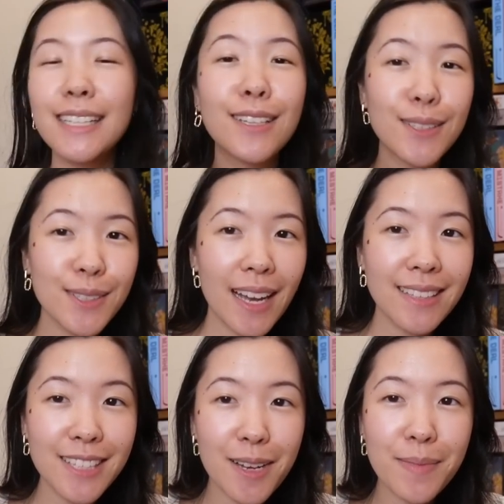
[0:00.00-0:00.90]
it's also
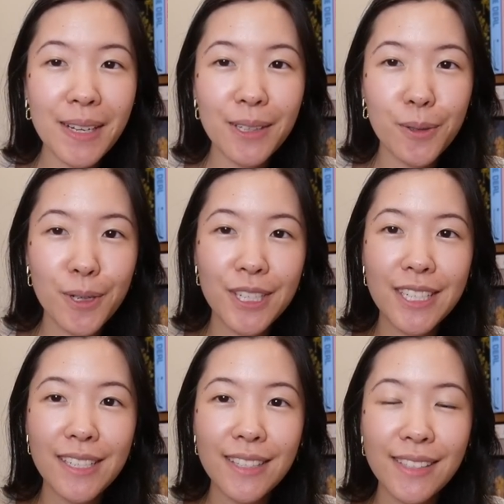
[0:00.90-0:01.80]
got some
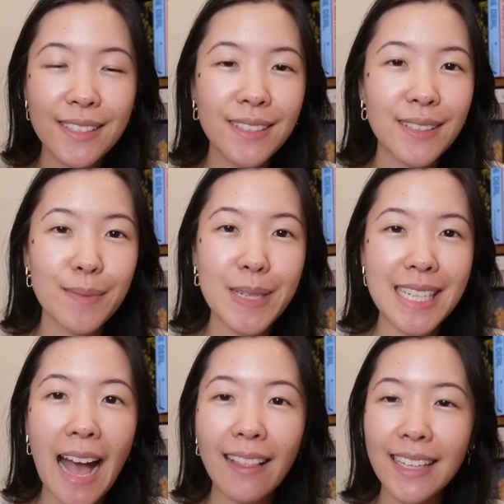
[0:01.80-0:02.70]
gorgeous
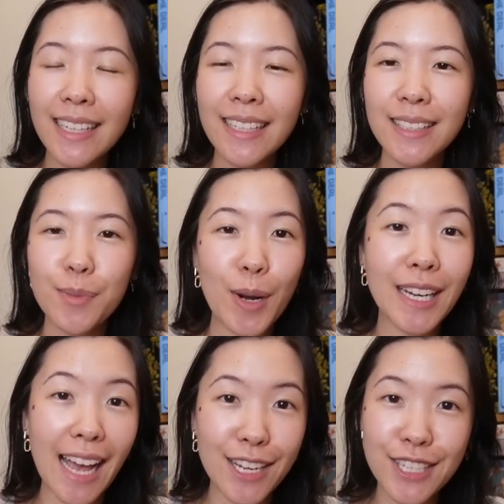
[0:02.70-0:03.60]
metallic sprayed
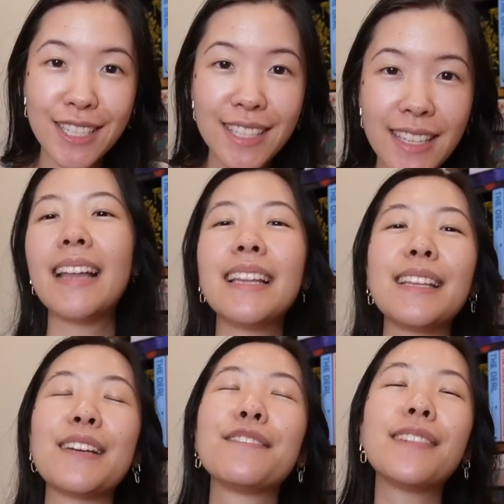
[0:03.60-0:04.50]
edges. And then
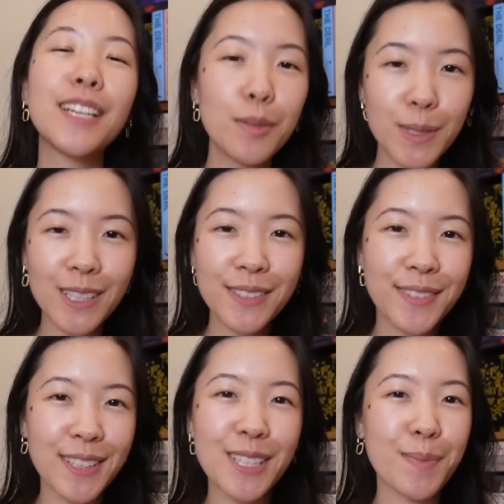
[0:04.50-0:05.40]
the final books
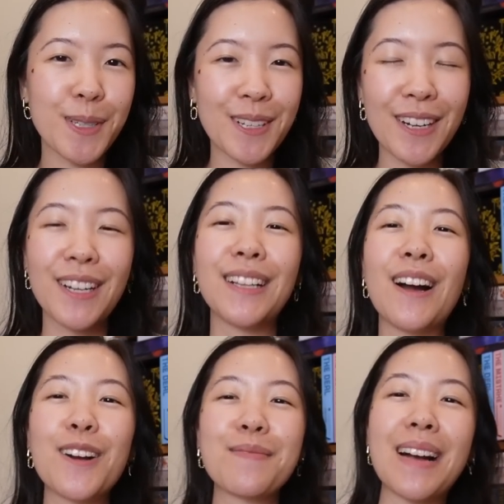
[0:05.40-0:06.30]
for this book haul
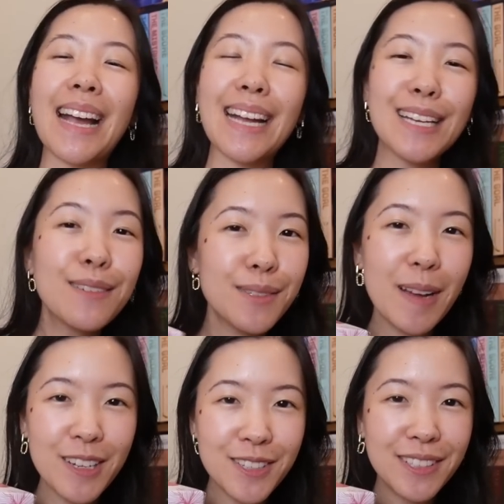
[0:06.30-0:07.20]
are my new
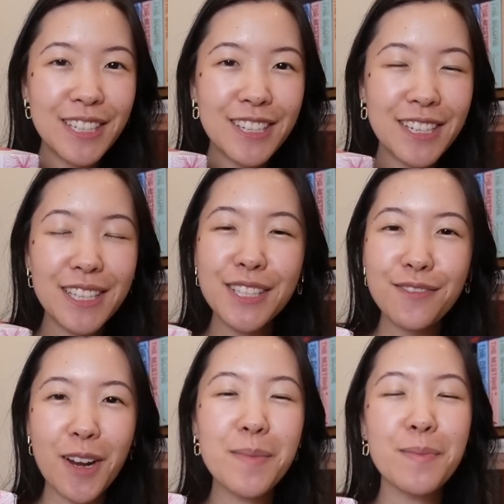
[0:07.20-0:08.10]
special editions
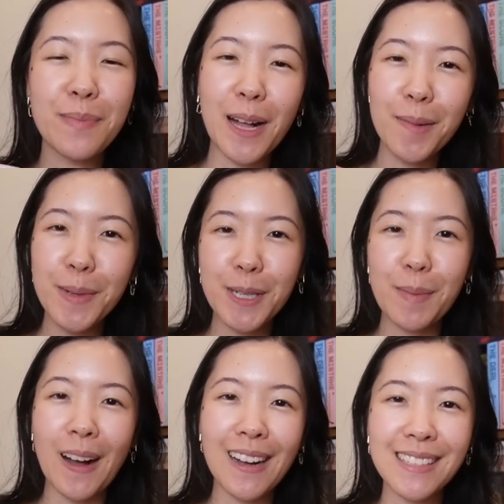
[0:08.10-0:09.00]
from Bell Book
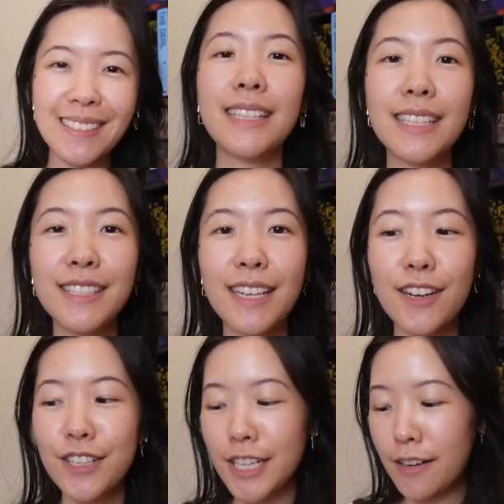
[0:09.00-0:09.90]
Box. This is
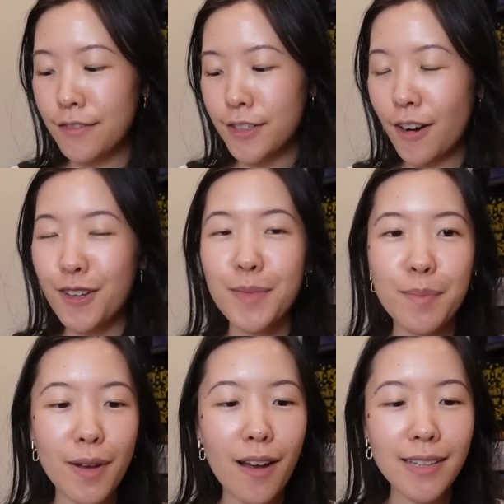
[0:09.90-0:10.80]
their Jennifer Hartmann
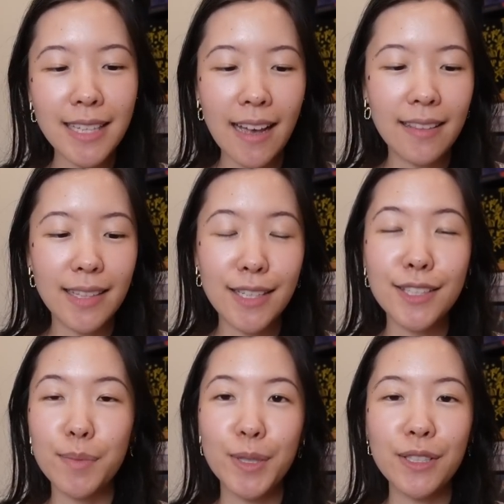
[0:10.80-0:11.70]
box, and
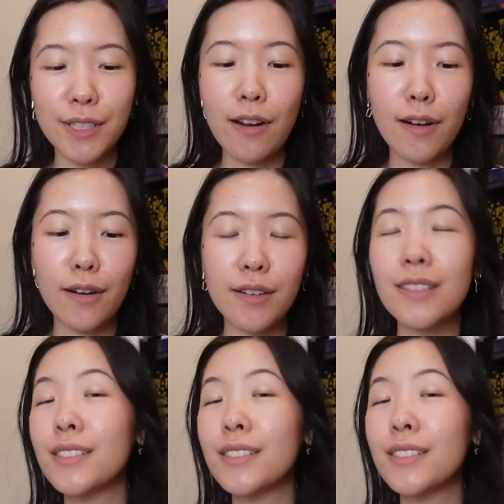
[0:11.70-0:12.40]
these books are